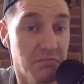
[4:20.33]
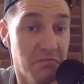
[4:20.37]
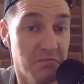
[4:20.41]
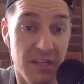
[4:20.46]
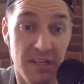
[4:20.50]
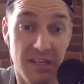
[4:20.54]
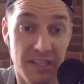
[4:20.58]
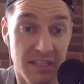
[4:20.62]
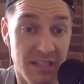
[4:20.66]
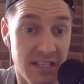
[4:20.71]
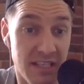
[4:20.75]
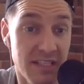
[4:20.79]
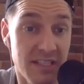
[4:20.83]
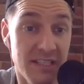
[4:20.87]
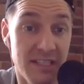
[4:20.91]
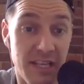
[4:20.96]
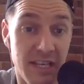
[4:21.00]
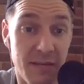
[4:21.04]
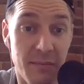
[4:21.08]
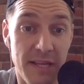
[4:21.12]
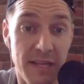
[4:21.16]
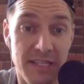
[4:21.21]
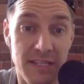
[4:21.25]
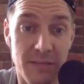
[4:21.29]
it does
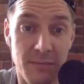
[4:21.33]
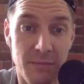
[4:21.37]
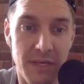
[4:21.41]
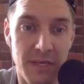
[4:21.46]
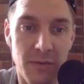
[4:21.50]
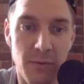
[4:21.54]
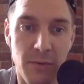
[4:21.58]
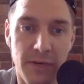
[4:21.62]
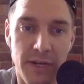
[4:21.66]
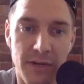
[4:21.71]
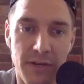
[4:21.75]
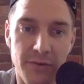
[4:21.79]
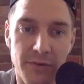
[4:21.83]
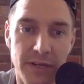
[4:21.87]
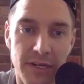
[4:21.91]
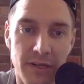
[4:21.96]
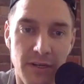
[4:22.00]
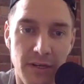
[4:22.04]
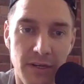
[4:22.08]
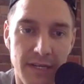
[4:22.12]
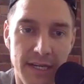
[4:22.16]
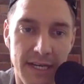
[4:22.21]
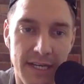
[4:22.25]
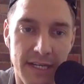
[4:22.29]
take place in me when I read
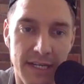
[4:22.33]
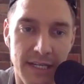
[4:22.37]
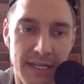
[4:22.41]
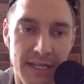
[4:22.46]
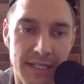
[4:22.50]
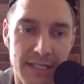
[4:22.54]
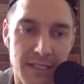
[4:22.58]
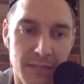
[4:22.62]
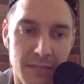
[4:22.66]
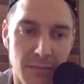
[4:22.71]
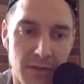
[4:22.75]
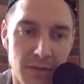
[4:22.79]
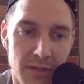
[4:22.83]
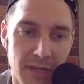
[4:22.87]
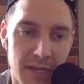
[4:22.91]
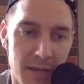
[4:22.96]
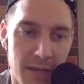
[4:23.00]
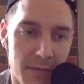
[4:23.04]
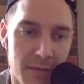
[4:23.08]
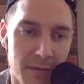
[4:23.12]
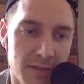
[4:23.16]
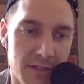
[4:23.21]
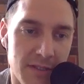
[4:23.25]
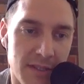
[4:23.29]
all the headlines about the
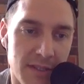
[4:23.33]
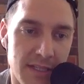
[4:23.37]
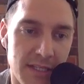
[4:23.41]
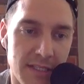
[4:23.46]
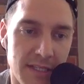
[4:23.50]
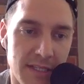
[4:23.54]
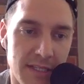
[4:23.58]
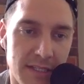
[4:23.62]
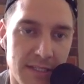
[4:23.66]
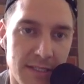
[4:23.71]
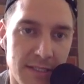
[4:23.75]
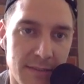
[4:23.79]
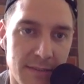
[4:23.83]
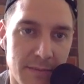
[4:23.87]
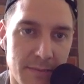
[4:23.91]
Amazon these days?